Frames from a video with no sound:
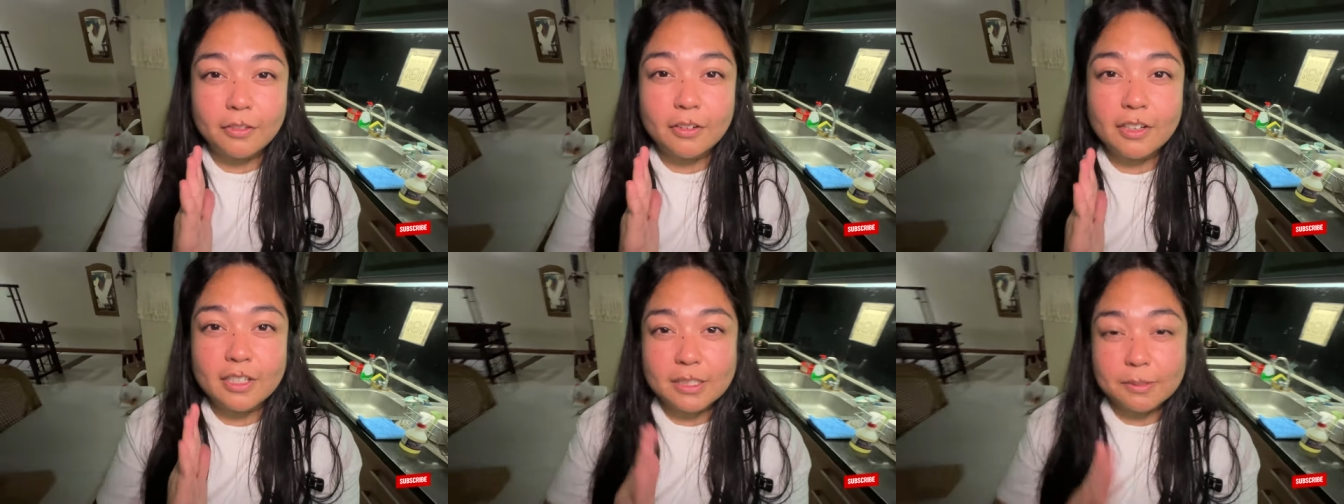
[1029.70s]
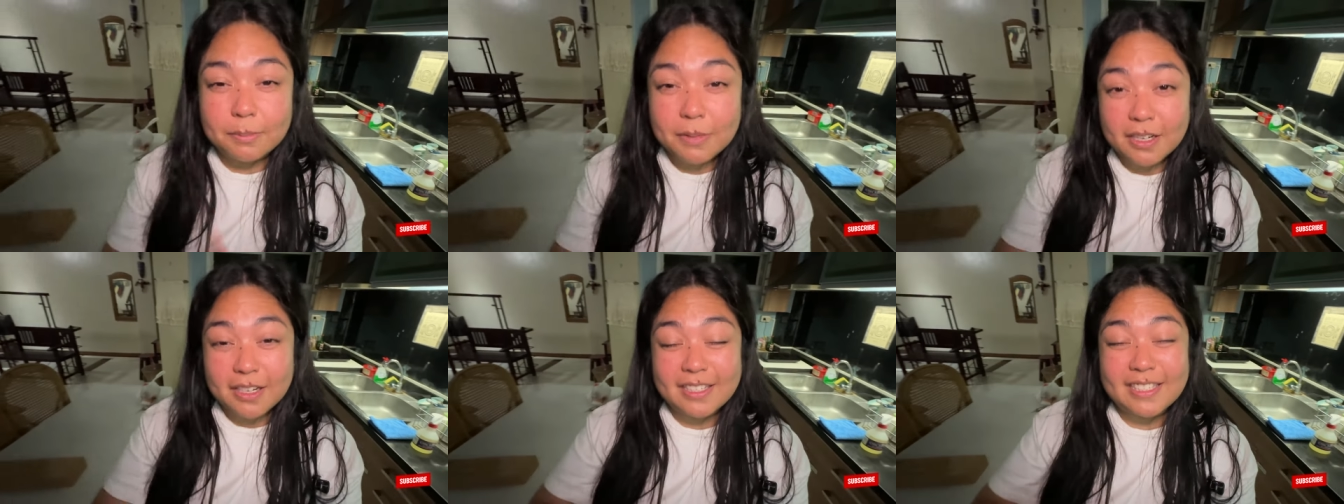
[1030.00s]
for us
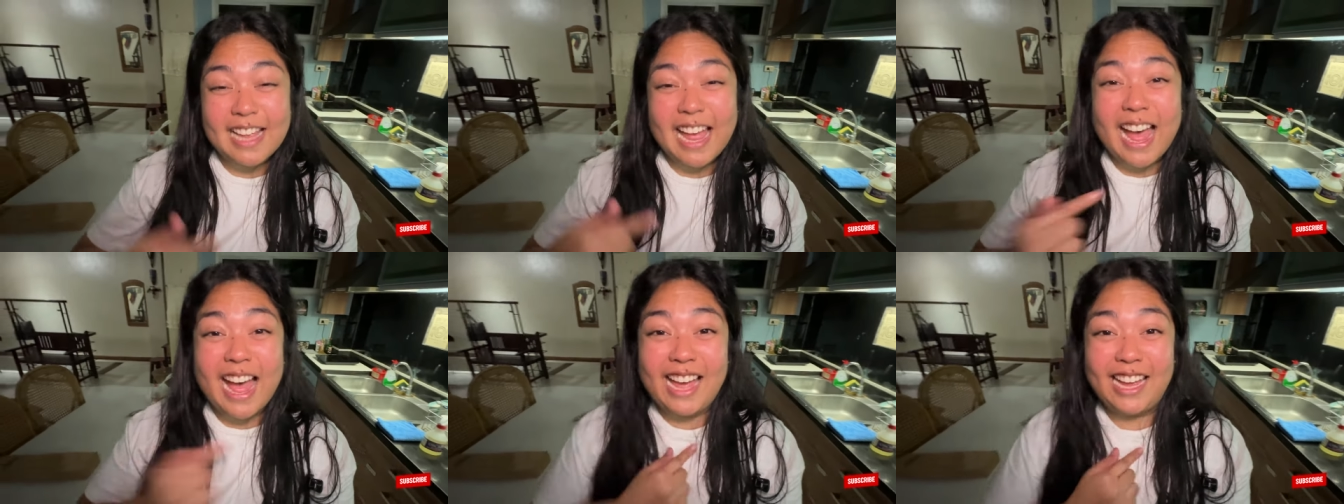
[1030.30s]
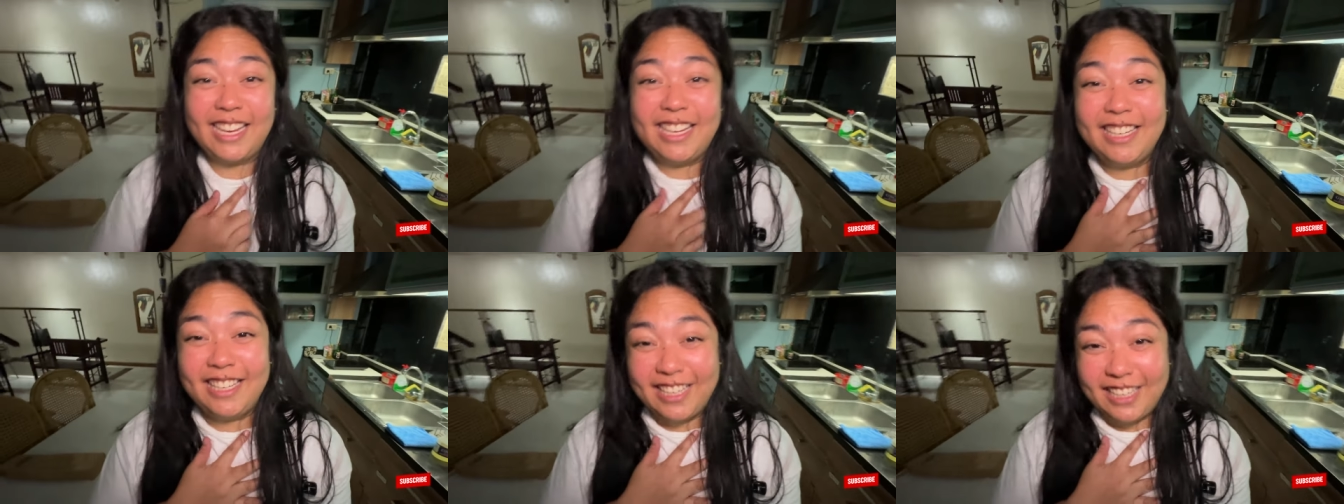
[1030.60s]
because I
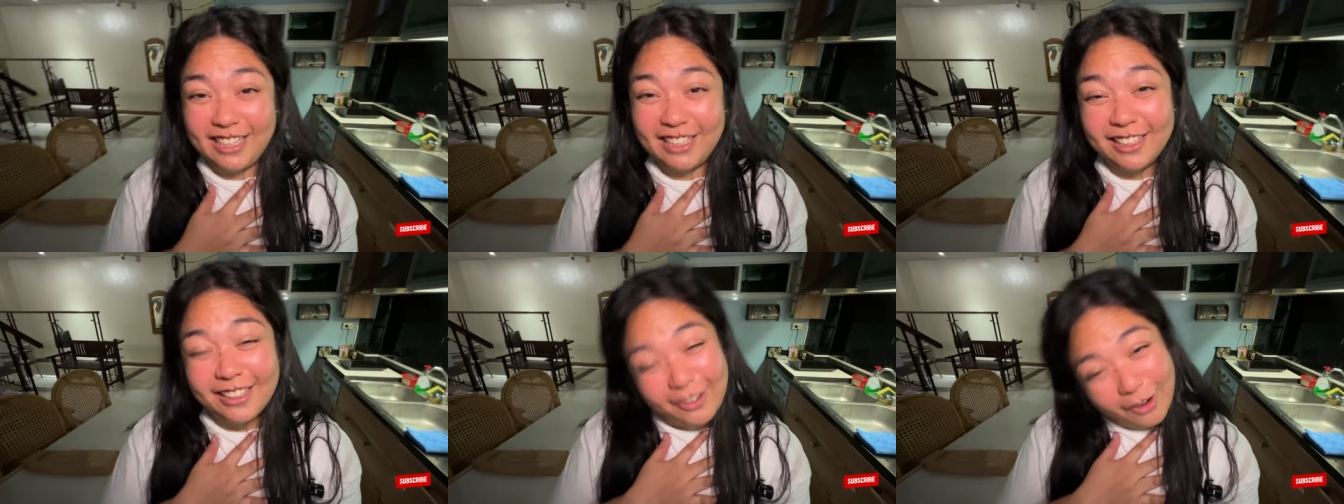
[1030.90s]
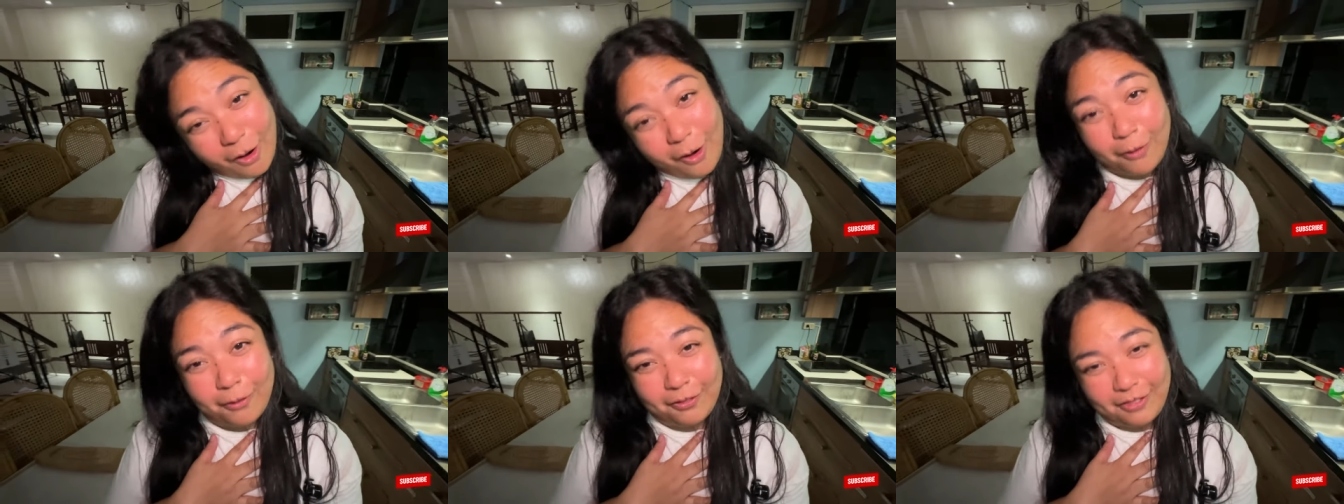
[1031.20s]
need
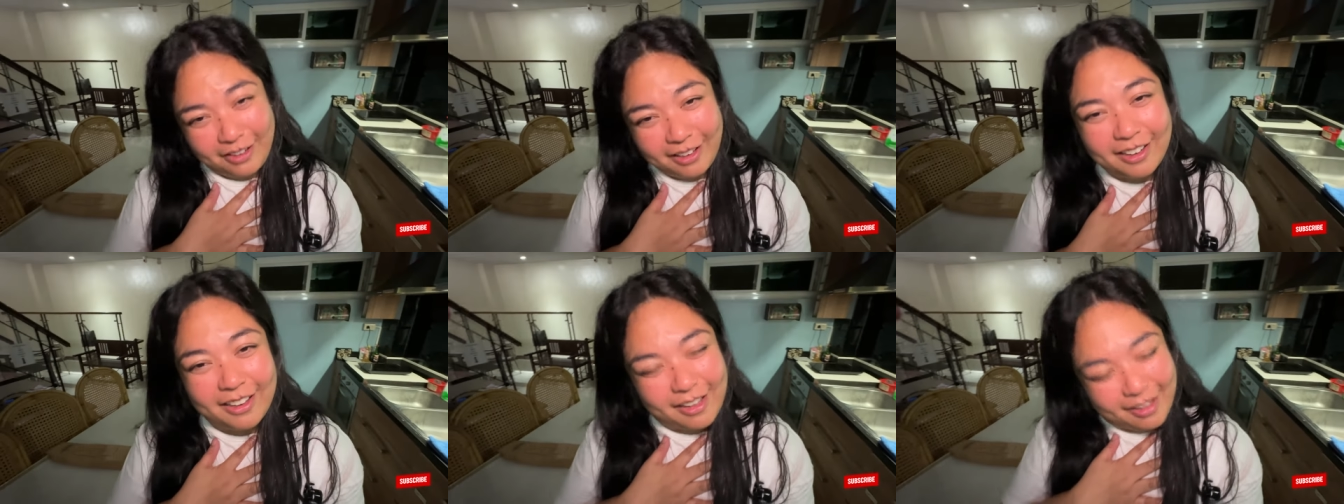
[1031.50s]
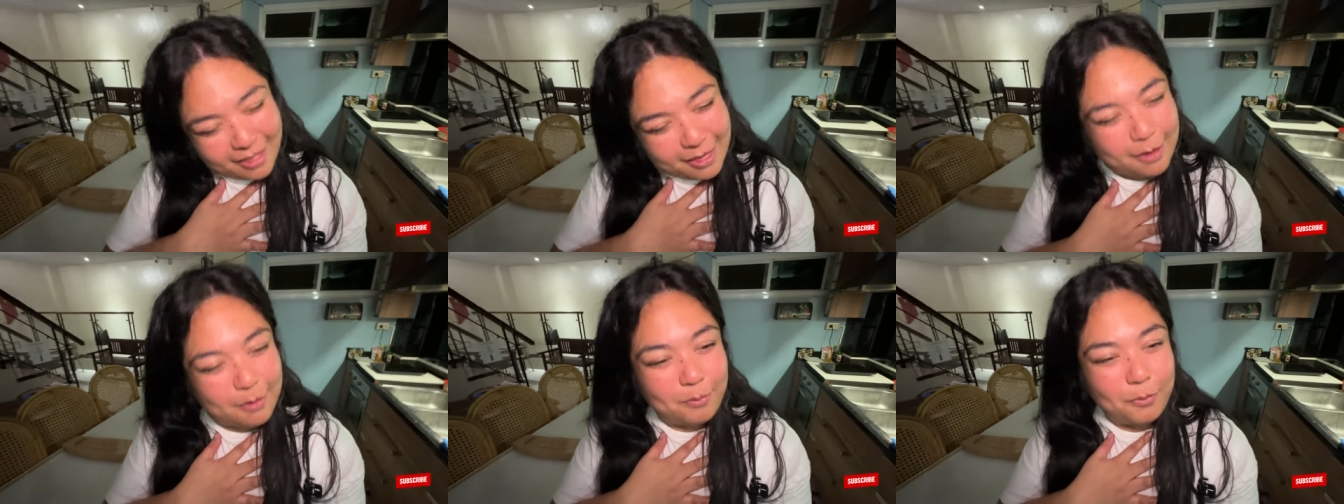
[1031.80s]
coffee
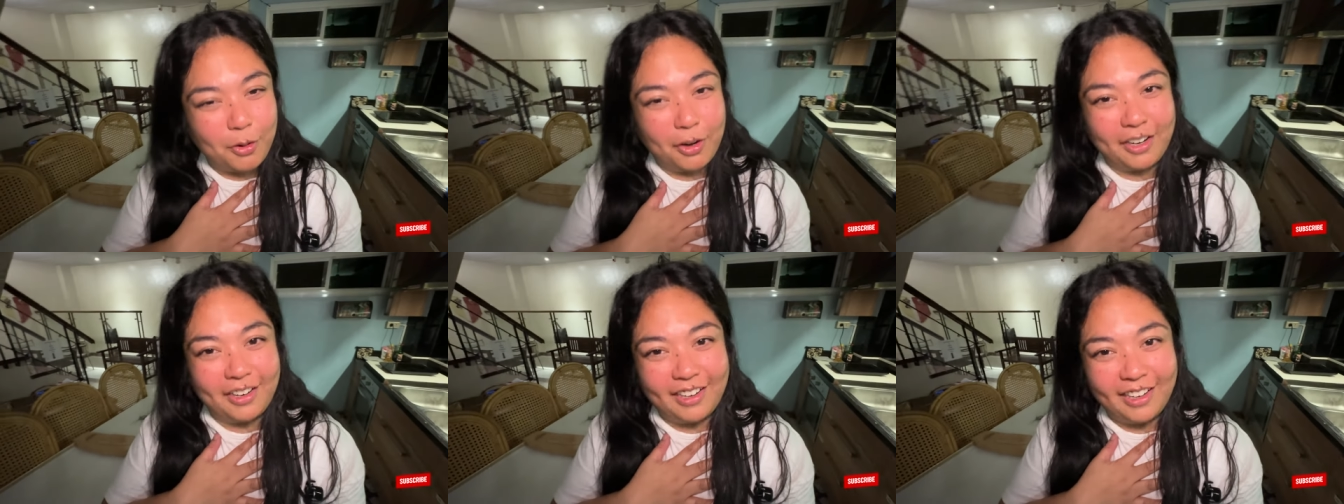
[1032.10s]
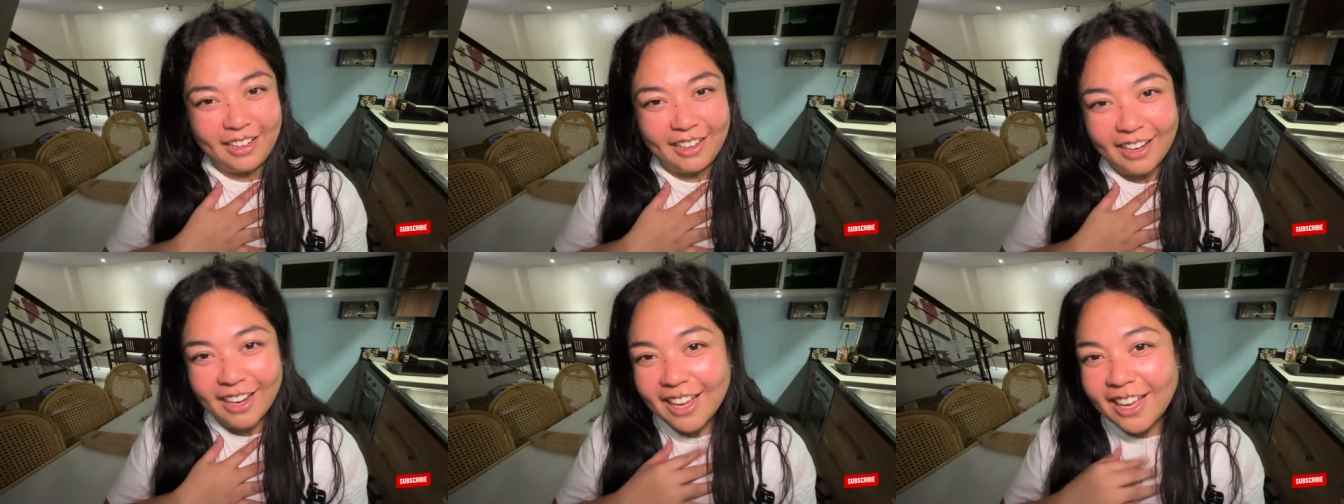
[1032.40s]
in the morning.